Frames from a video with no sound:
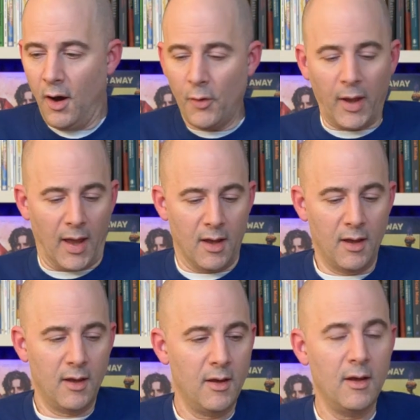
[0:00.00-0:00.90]
Okay,
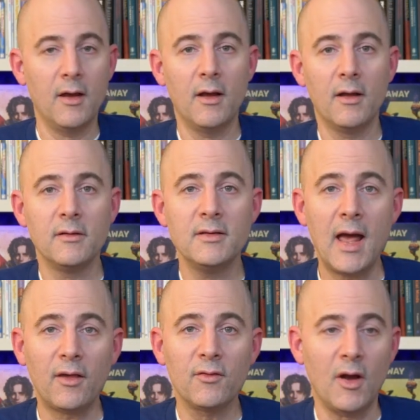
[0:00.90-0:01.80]

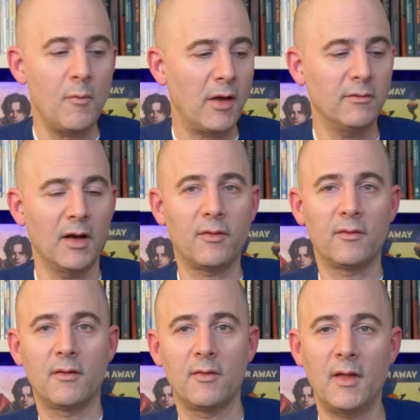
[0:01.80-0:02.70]
next on my
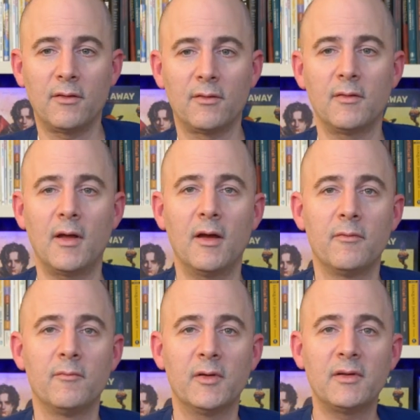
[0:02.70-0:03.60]
list, that's the
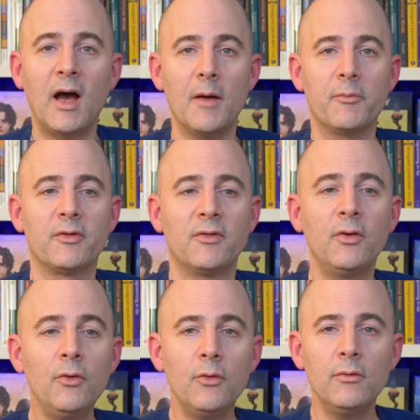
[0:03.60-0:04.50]
top
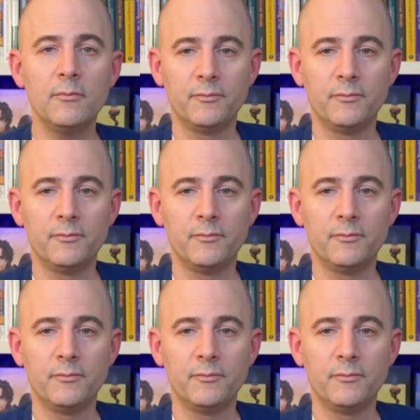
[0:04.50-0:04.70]
2.